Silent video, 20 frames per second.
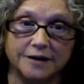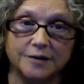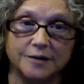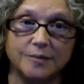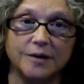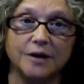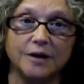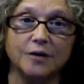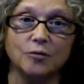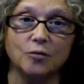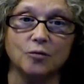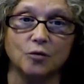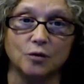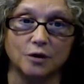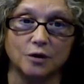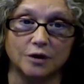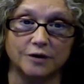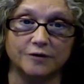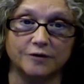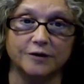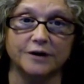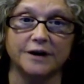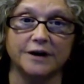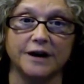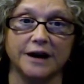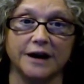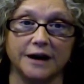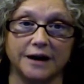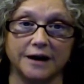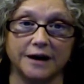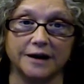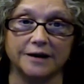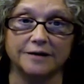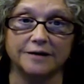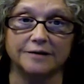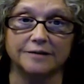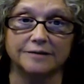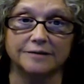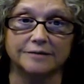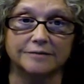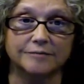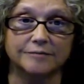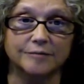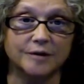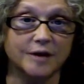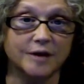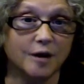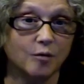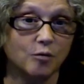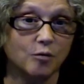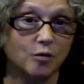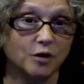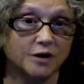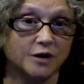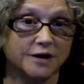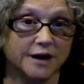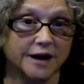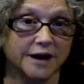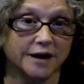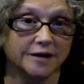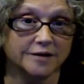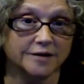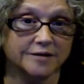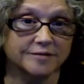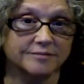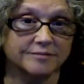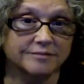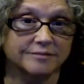to be at war for a decade without war tax.